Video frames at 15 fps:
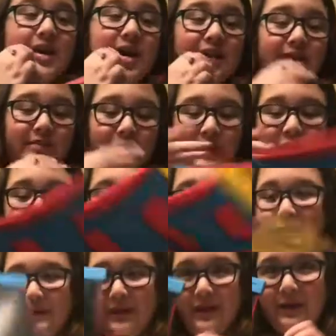And then ready,
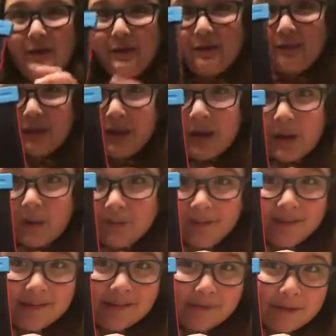ready,
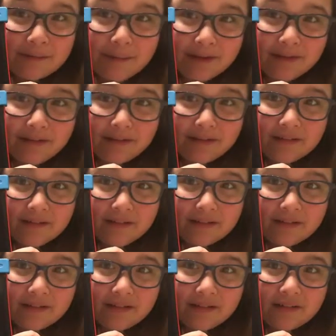pressed one button.
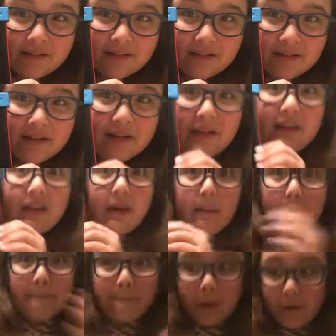
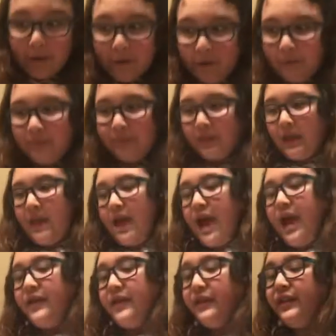Boom.
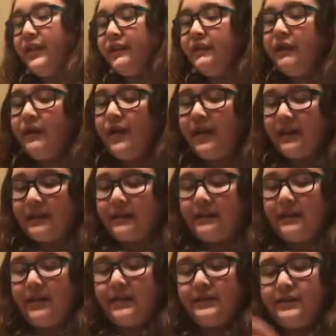And then these are like
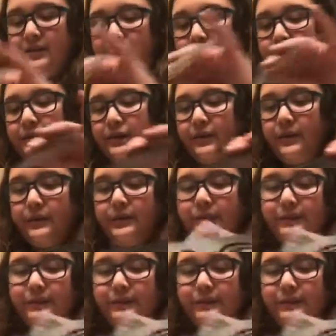stencils